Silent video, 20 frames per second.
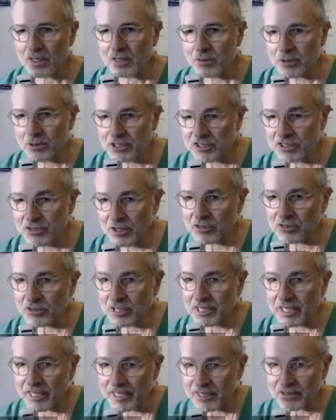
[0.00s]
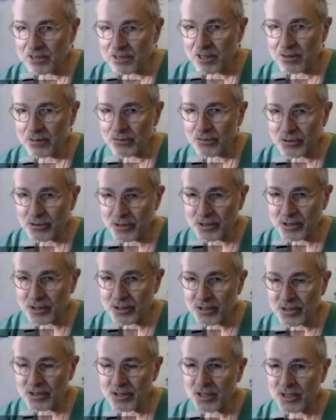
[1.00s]
which is not the case of
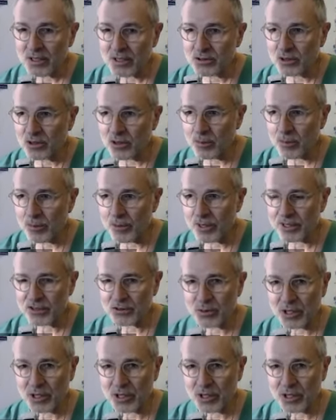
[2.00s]
the complex